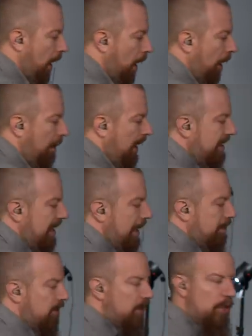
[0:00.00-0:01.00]
Um,
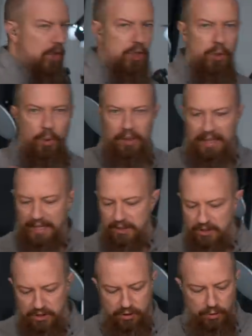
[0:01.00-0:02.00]
adapt your
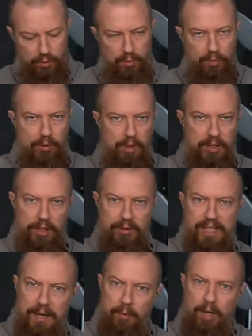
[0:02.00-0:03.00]
lens to another
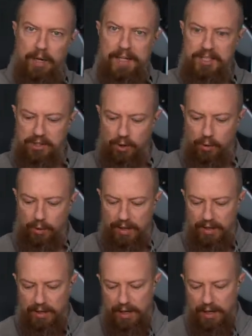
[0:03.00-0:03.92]
camera, and so